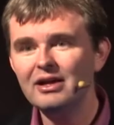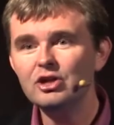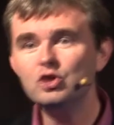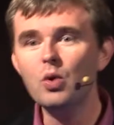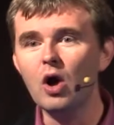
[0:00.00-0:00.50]

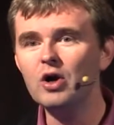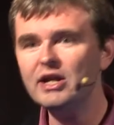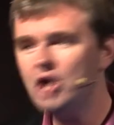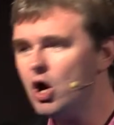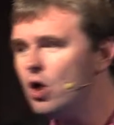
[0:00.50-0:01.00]
you already
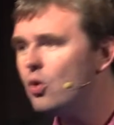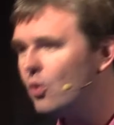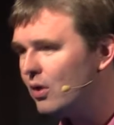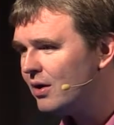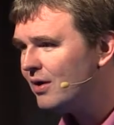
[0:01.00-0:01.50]
know
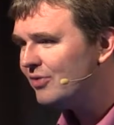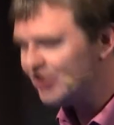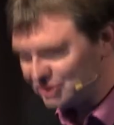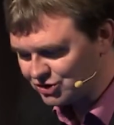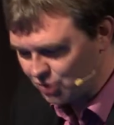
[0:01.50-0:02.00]

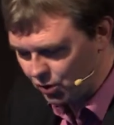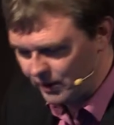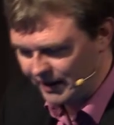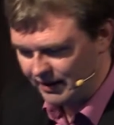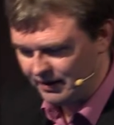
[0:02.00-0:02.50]
this
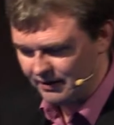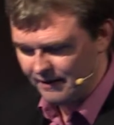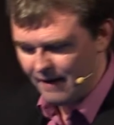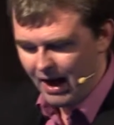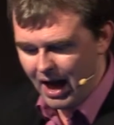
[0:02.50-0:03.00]
story.
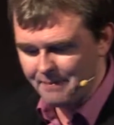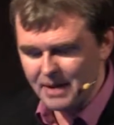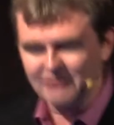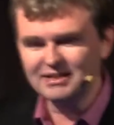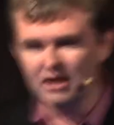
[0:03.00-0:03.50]
I'm
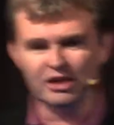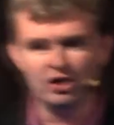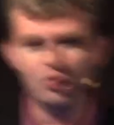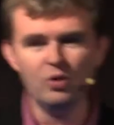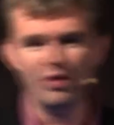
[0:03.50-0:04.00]
not telling
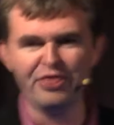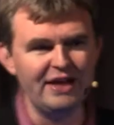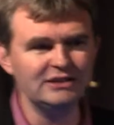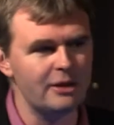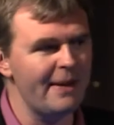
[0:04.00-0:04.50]
you
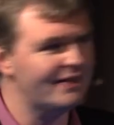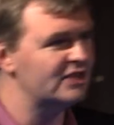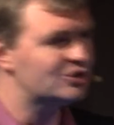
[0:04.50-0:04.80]
things about this